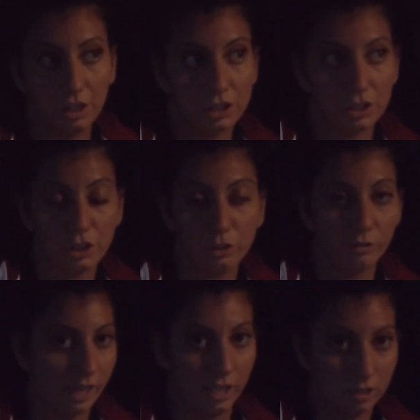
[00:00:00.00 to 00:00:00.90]
thunder
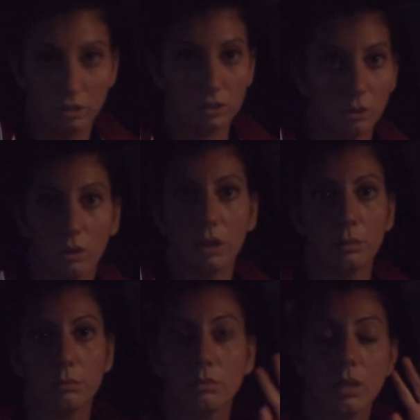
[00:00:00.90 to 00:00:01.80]

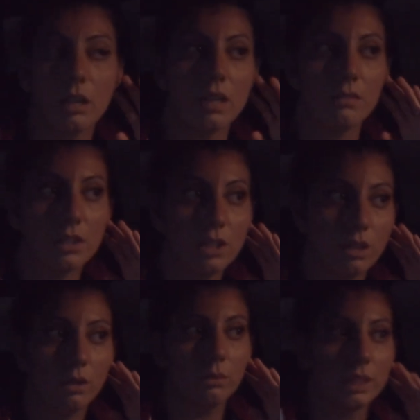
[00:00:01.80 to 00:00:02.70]
rainstorm, even
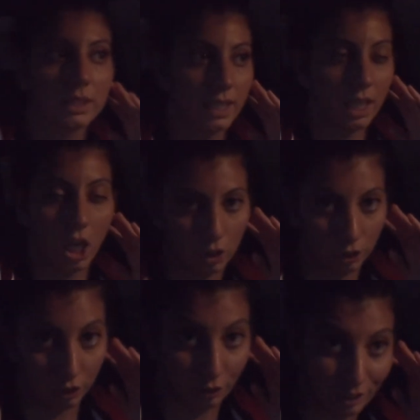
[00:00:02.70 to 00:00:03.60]
though it was like one
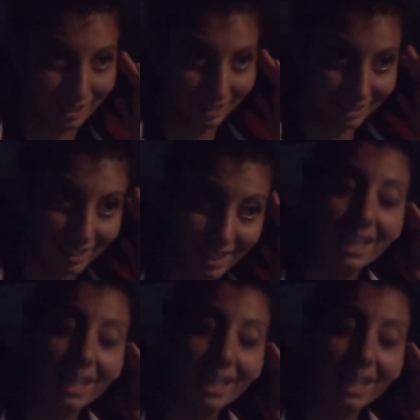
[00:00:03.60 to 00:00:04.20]
hundred degrees.